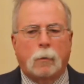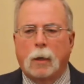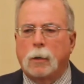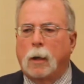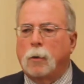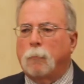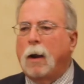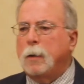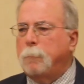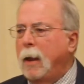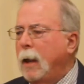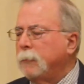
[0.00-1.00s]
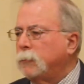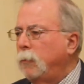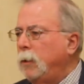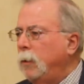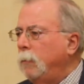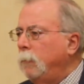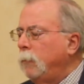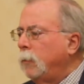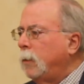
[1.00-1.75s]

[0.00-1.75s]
get on the right path so you